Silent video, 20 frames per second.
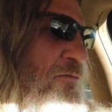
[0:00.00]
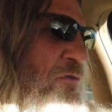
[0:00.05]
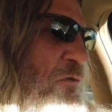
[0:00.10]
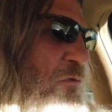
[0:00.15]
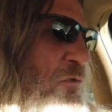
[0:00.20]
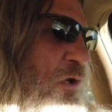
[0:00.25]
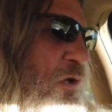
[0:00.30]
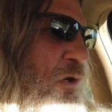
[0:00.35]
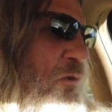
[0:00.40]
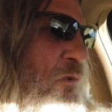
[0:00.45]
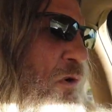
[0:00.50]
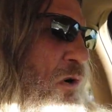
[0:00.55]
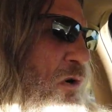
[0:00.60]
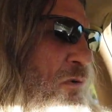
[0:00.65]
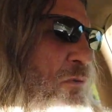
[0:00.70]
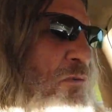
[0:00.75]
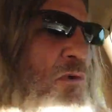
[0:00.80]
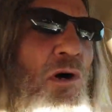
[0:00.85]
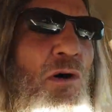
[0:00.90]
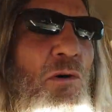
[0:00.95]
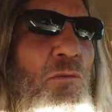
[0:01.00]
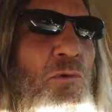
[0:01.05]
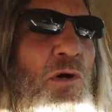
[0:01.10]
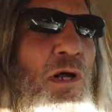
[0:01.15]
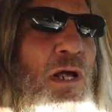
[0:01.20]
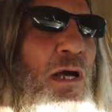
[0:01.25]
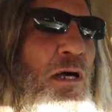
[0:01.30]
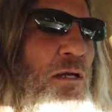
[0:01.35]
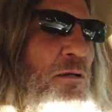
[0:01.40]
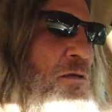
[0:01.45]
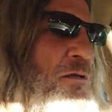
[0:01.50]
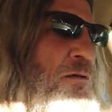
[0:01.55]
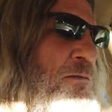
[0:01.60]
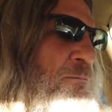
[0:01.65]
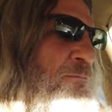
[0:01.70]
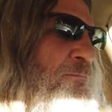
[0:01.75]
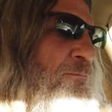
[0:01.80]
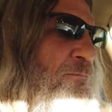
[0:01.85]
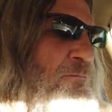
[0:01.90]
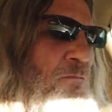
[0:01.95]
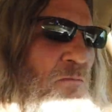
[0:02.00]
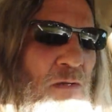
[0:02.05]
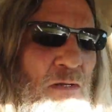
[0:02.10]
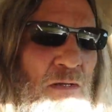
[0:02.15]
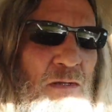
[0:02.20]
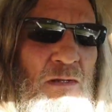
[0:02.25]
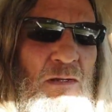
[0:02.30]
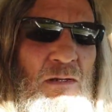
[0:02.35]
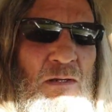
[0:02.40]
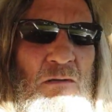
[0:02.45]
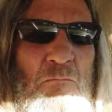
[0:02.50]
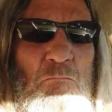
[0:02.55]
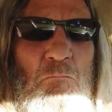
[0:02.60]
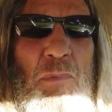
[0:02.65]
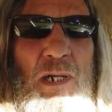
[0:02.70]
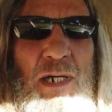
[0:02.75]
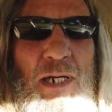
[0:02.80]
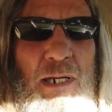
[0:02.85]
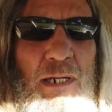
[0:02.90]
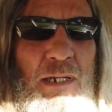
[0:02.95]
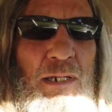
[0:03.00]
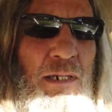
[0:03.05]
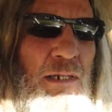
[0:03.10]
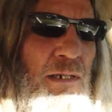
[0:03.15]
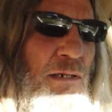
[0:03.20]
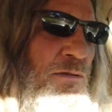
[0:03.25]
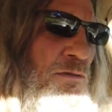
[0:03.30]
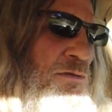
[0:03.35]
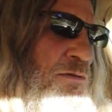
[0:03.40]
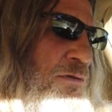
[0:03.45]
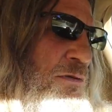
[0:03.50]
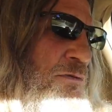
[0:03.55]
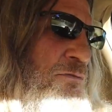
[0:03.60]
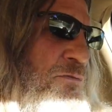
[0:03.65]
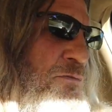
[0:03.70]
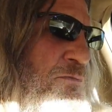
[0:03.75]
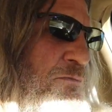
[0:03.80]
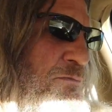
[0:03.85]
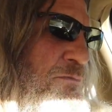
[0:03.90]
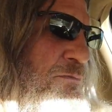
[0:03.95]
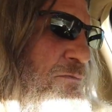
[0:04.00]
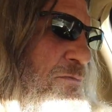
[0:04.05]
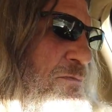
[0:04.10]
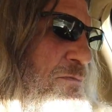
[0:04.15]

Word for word: After World War I, we had the beginnings of